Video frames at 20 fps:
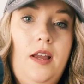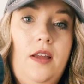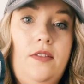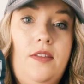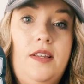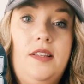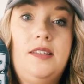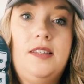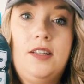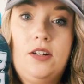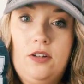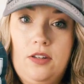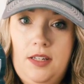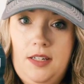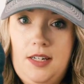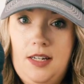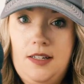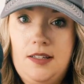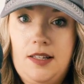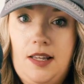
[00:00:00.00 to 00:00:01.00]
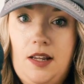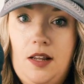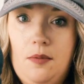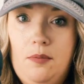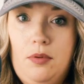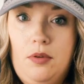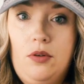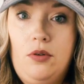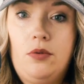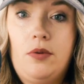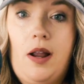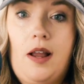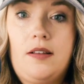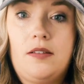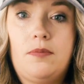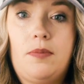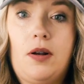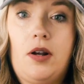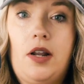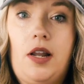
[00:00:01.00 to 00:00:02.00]
This literally tastes like a blue
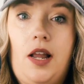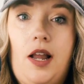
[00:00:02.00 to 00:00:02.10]
raspberry